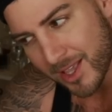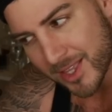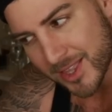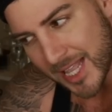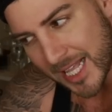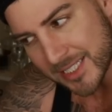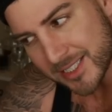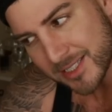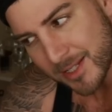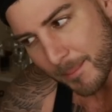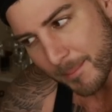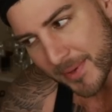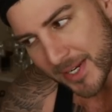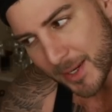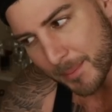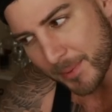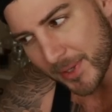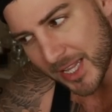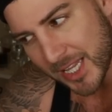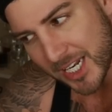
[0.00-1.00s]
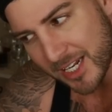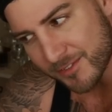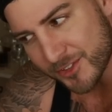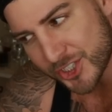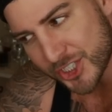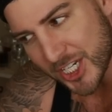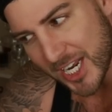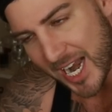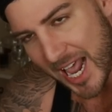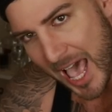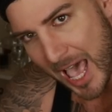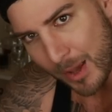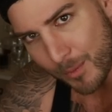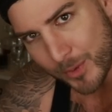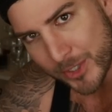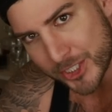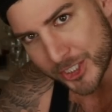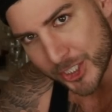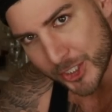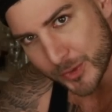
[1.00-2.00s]
That's some manipulative shit I
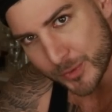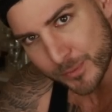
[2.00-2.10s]
would do.